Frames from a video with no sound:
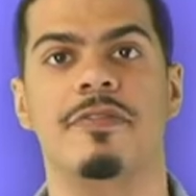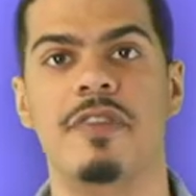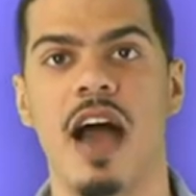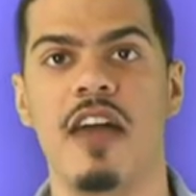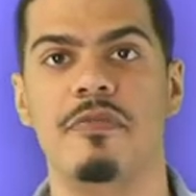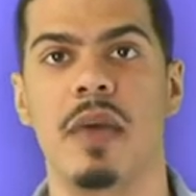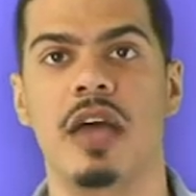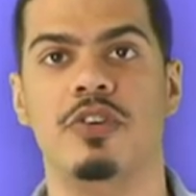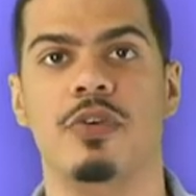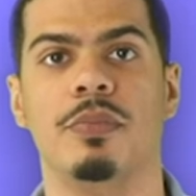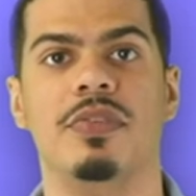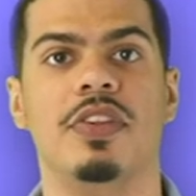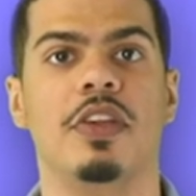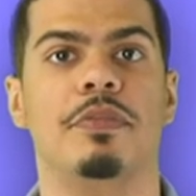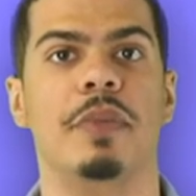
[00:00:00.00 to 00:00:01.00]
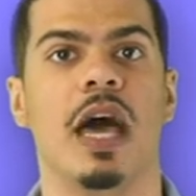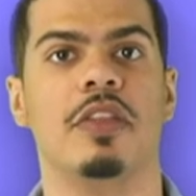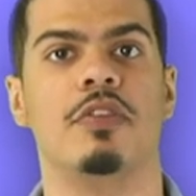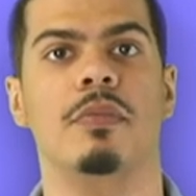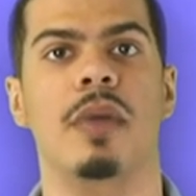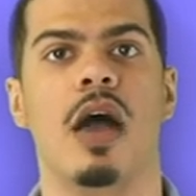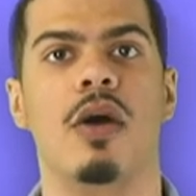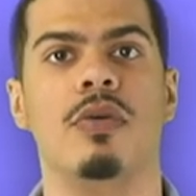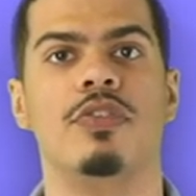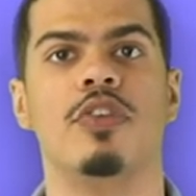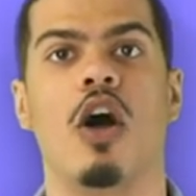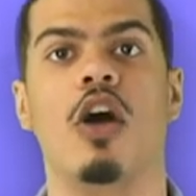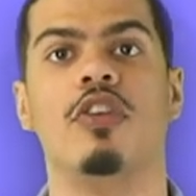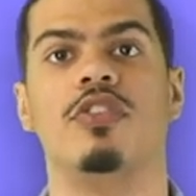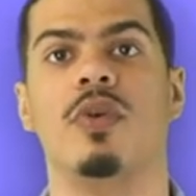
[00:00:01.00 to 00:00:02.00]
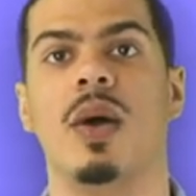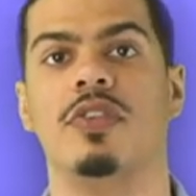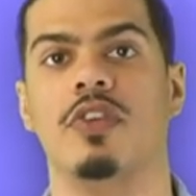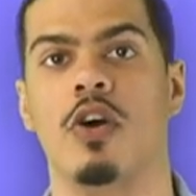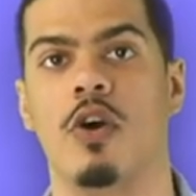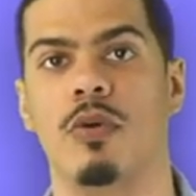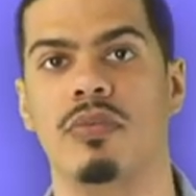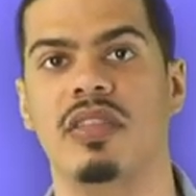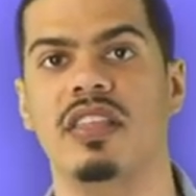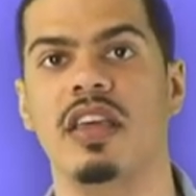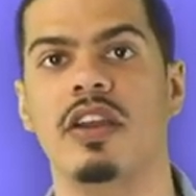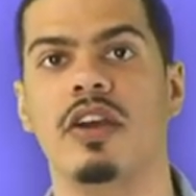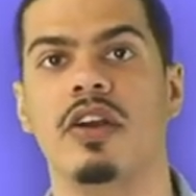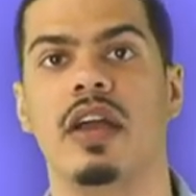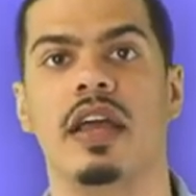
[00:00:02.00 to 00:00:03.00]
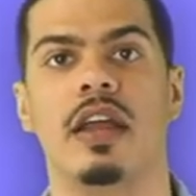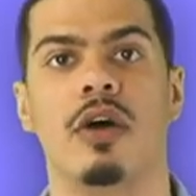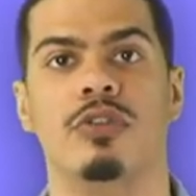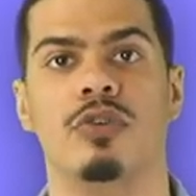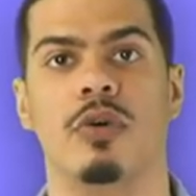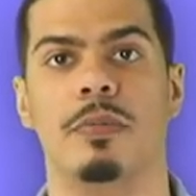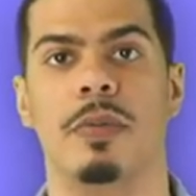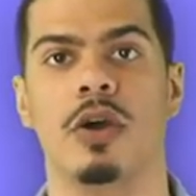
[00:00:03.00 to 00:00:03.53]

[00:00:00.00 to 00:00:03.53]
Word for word: The five-bedroom, six-bathroom house also has a home theater, an outdoor